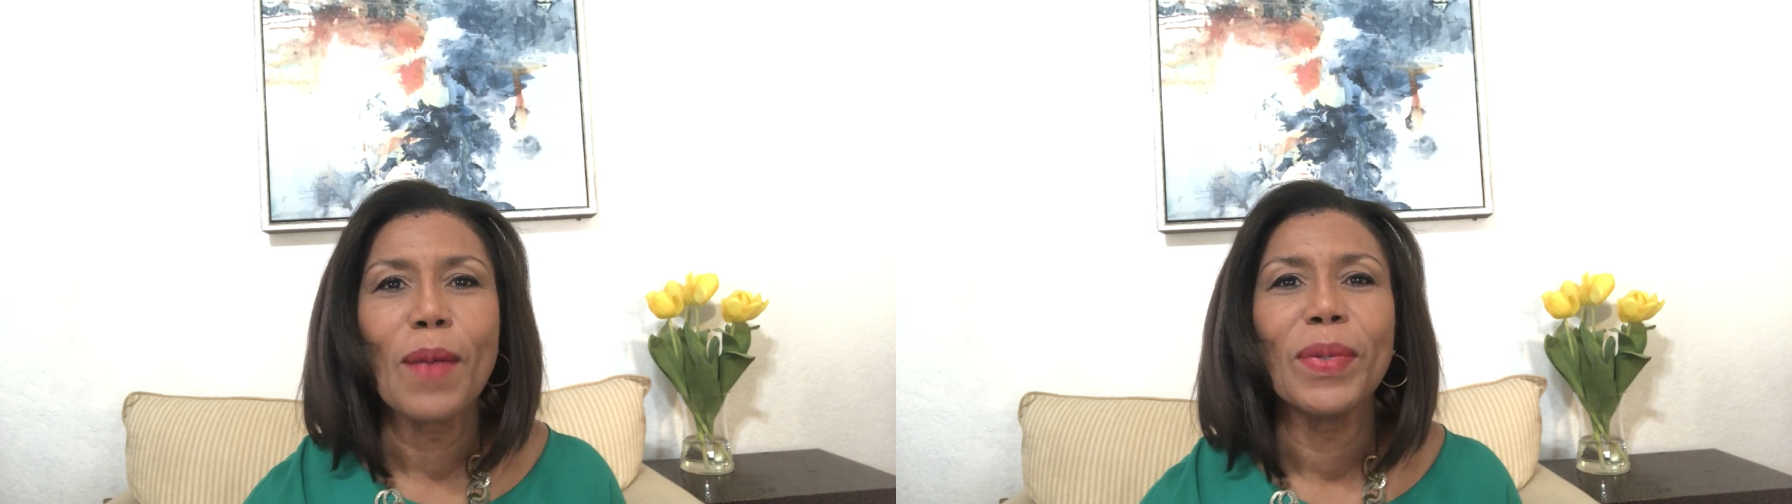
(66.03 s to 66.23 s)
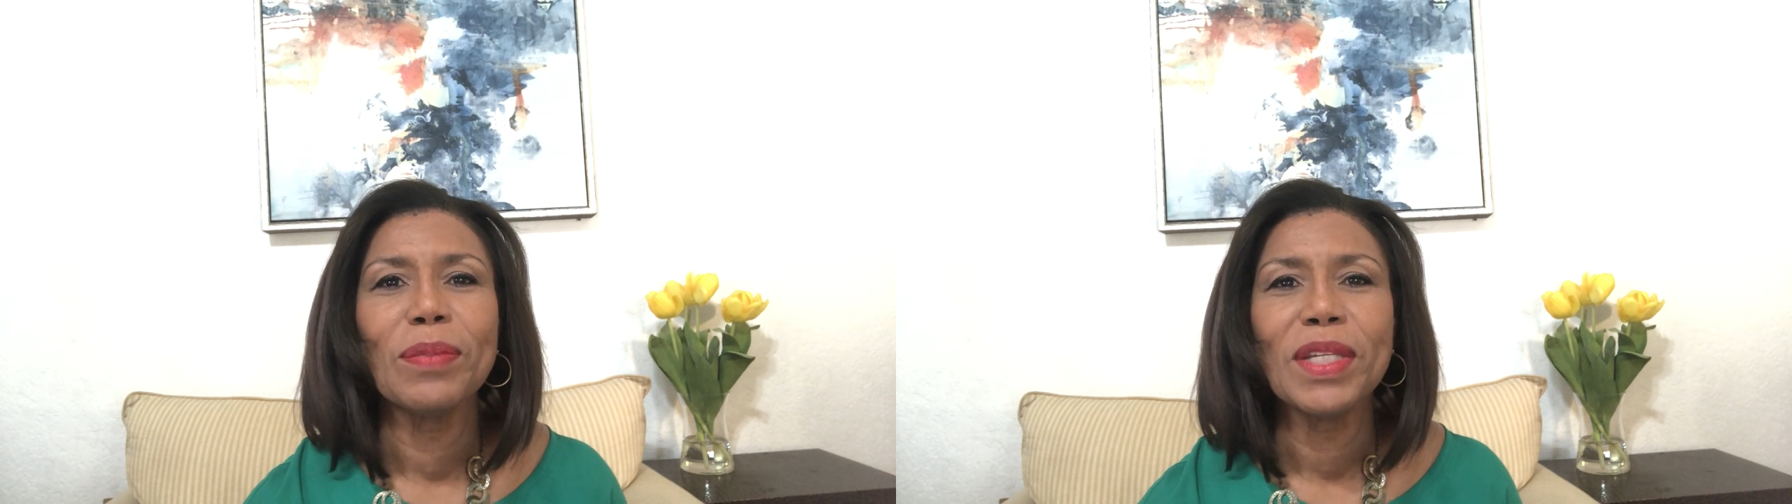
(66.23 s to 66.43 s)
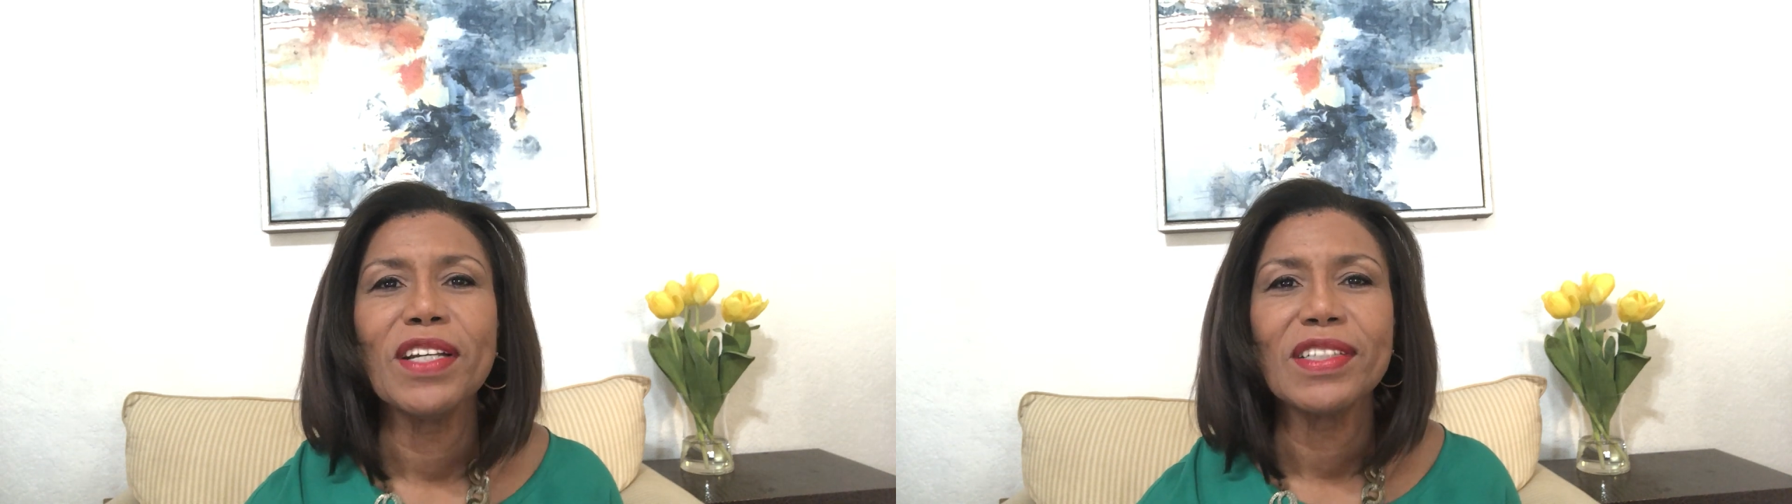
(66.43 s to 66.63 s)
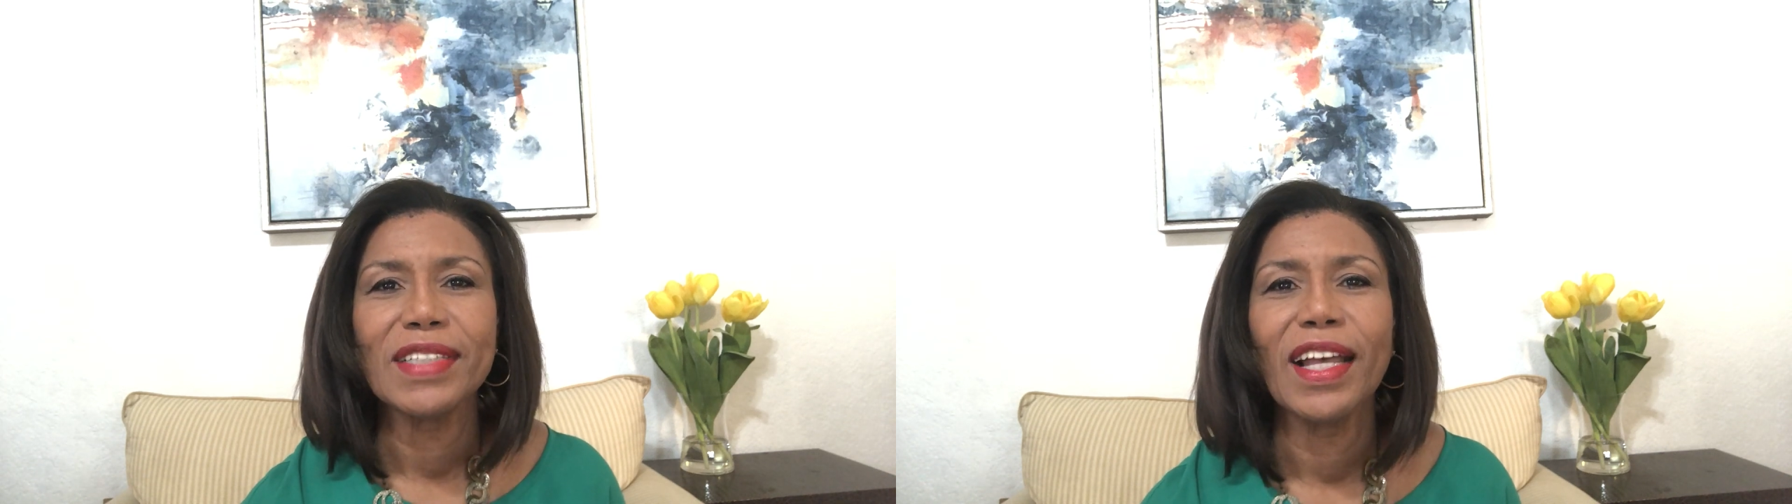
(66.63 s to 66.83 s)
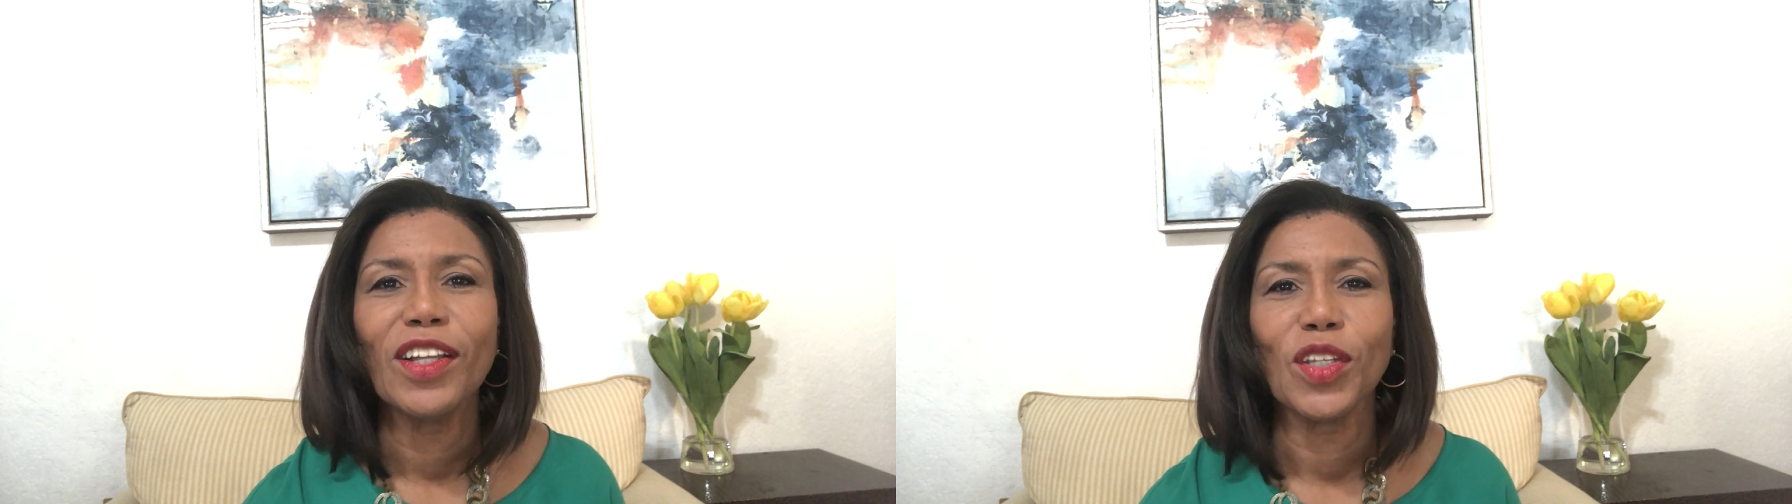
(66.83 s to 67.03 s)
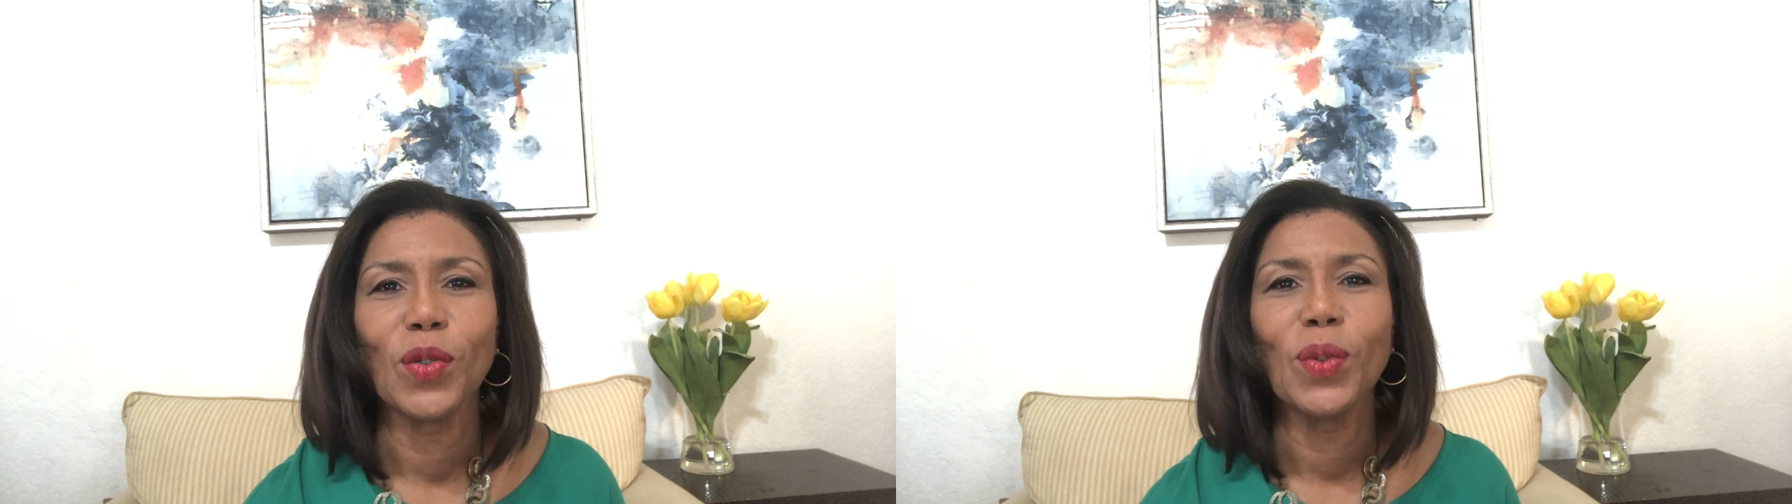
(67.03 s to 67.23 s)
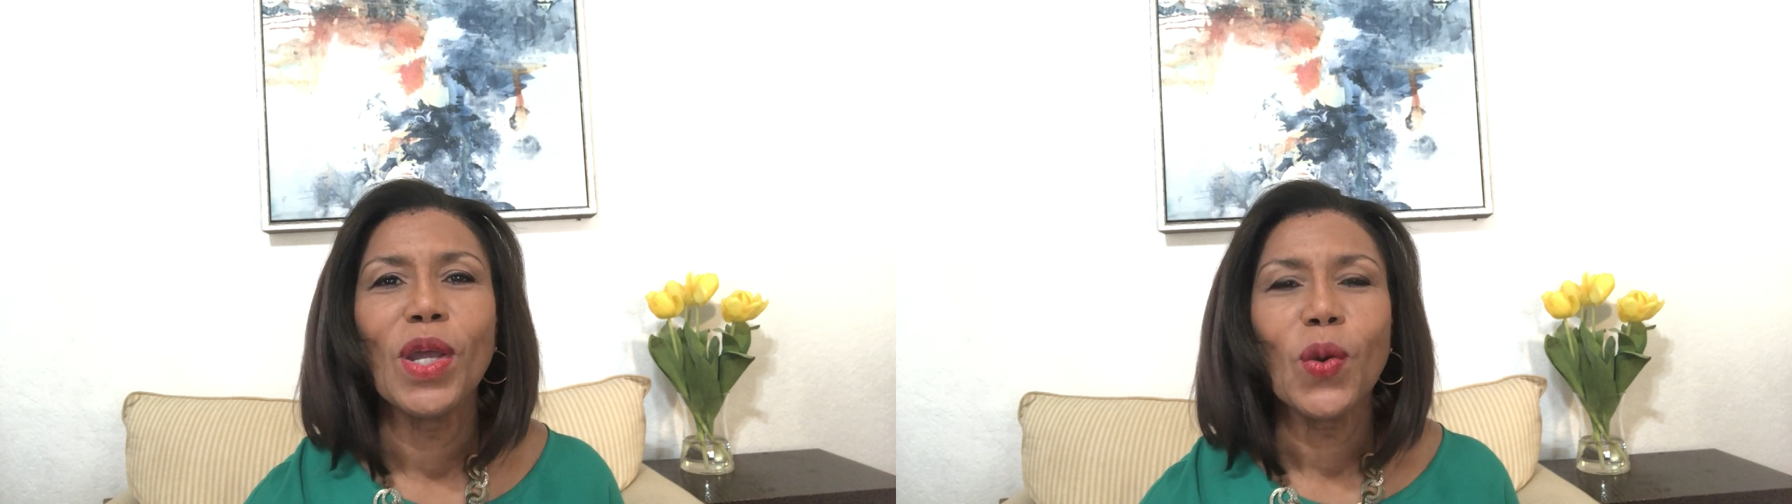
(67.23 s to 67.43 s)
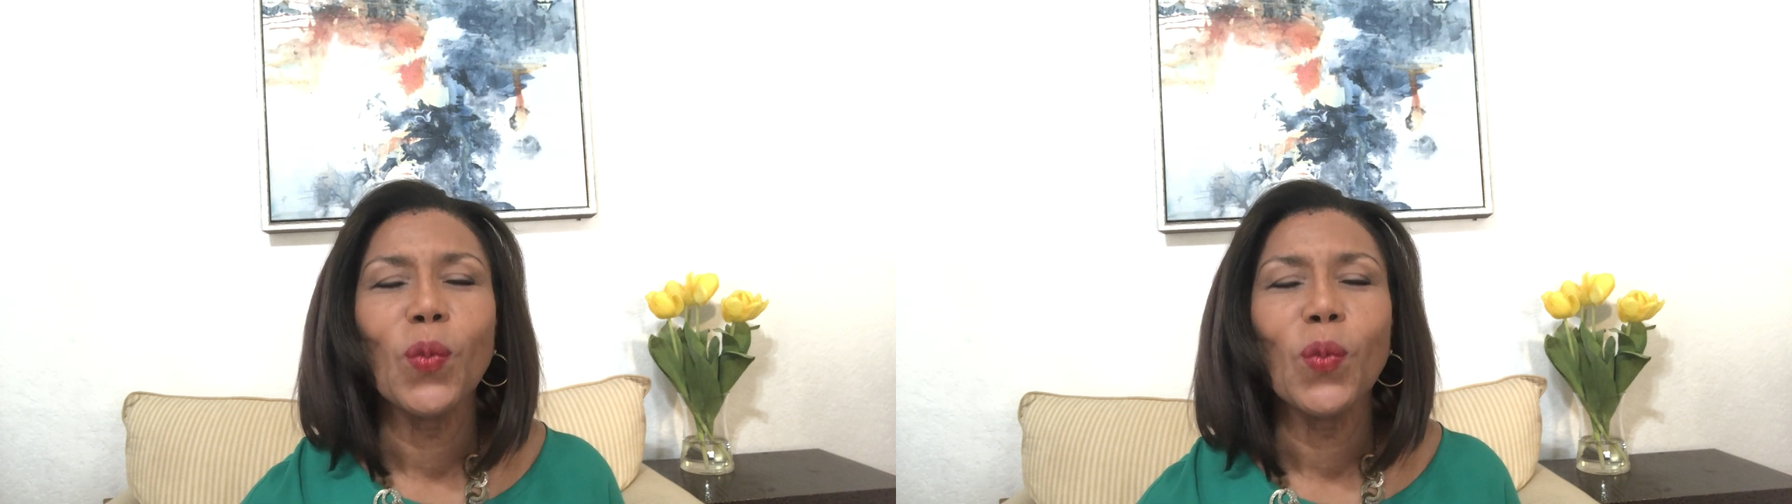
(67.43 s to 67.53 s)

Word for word: but I'm here to tell you,